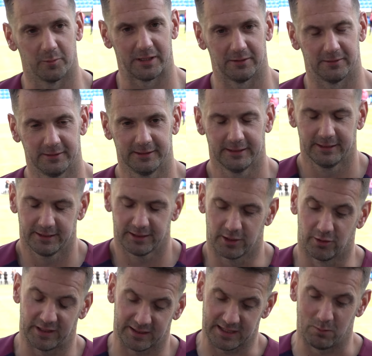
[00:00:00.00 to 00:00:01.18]
about, you
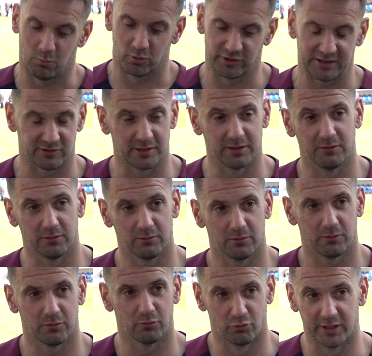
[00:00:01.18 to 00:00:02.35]
know, that camp was actually
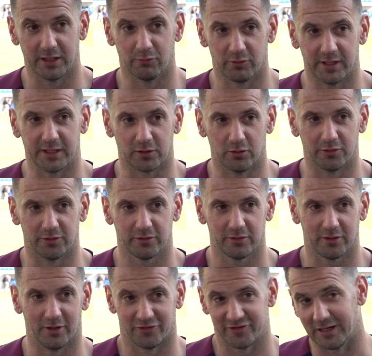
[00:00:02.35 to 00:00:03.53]
really, really good
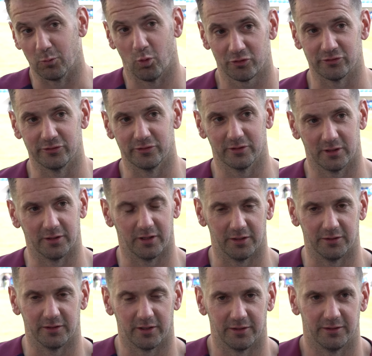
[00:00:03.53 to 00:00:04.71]
until it wasn't. And,
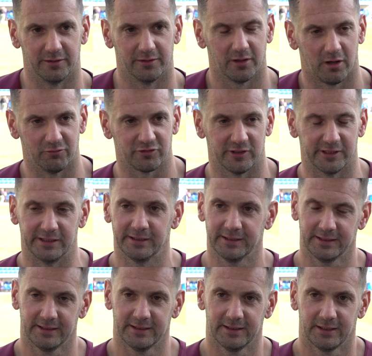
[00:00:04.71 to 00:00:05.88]
and, and obviously,
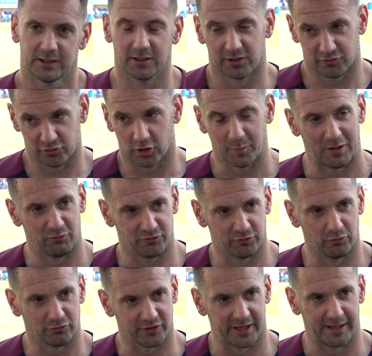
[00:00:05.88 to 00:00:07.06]
you know, you talk about
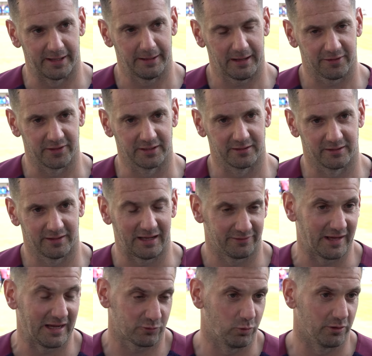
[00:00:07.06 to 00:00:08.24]
results there. I think that
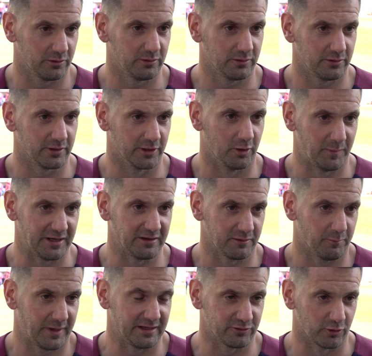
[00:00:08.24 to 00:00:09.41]
that's what you know make,
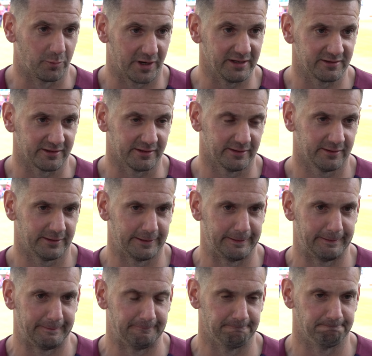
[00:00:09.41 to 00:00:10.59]
makes or breaks it.
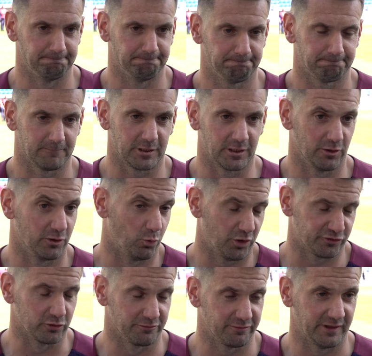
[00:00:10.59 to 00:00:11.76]
Um, you know, there
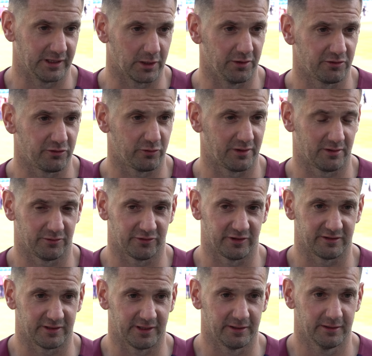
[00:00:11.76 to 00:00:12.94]
was a good feeling going into
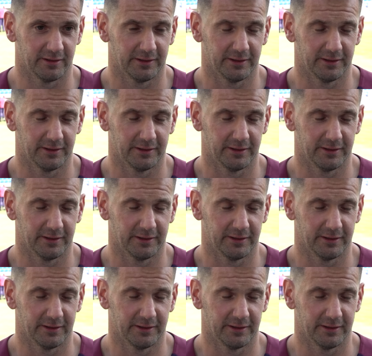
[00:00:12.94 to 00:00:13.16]
2016,